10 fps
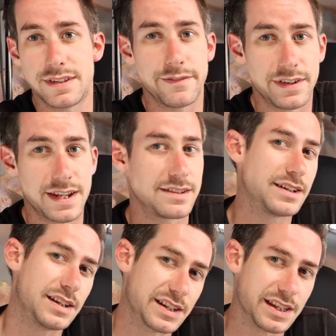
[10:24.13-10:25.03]
If it doesn't,
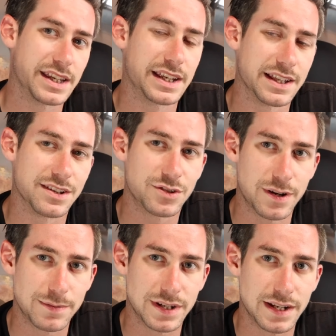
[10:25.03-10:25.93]
click the link in the
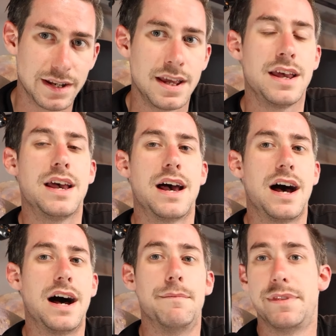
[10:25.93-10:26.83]
description.
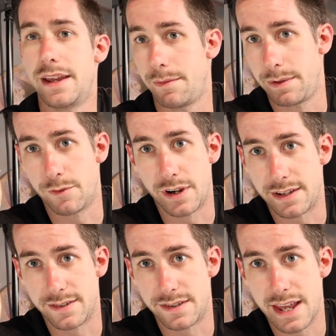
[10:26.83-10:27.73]
There'll be more
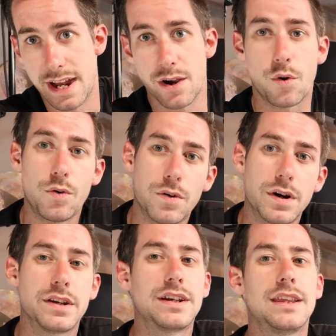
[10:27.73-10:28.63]
answers there, or
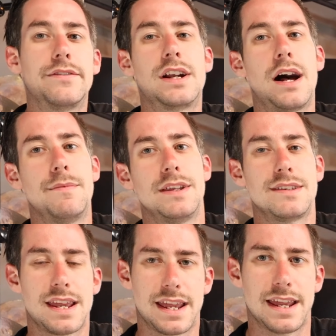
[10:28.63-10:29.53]
you can leave a comment
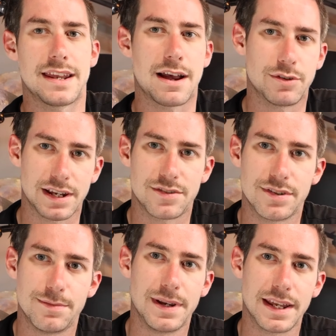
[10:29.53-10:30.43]
and I will get to
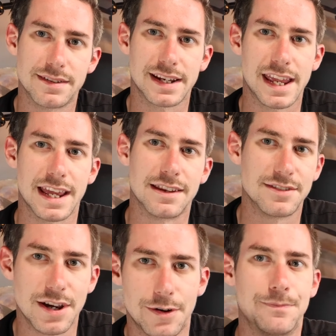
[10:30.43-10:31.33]
as many as I can.
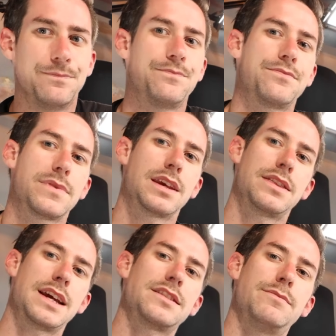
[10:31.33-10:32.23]
So,
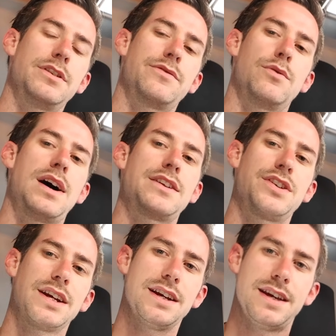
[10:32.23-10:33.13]
thanks so much for
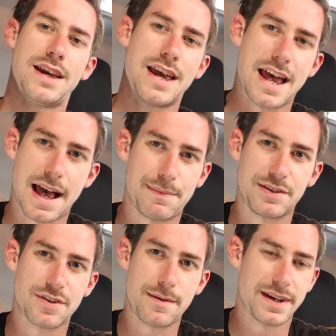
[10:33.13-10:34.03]
watching. Happy
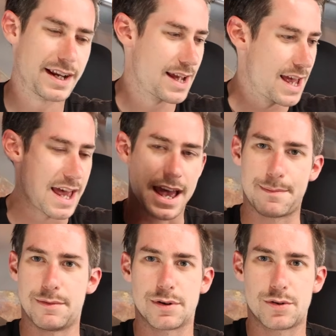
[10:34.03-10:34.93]
drumming,
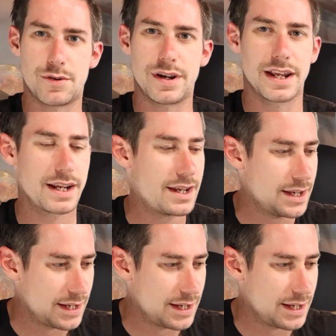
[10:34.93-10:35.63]
happy recording.